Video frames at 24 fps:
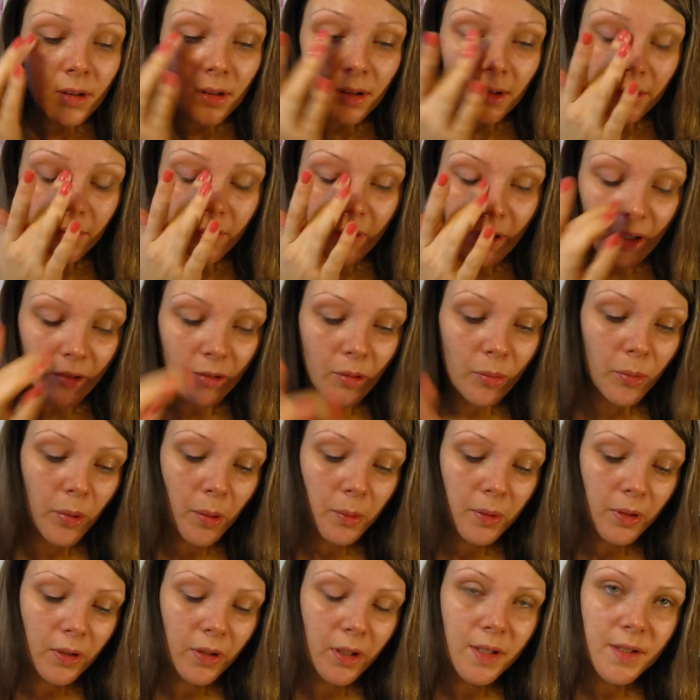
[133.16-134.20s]
I figure I'm
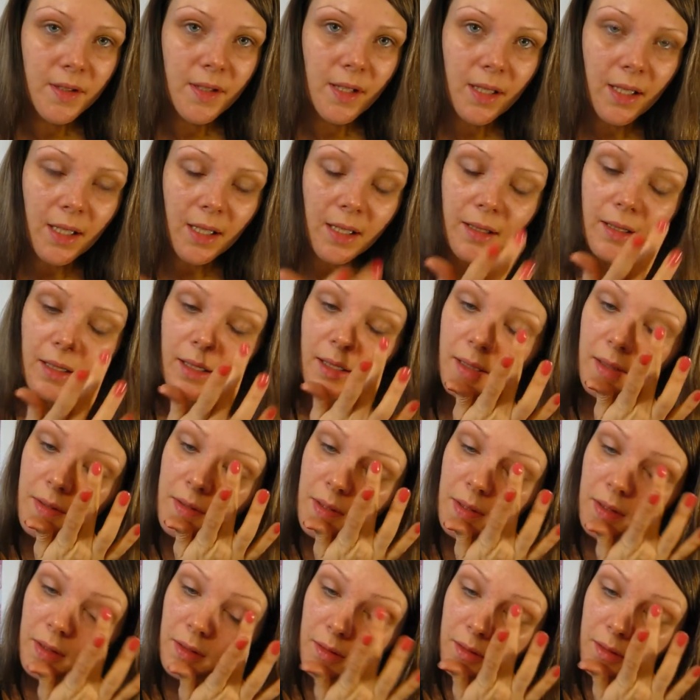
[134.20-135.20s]
probably going to need this.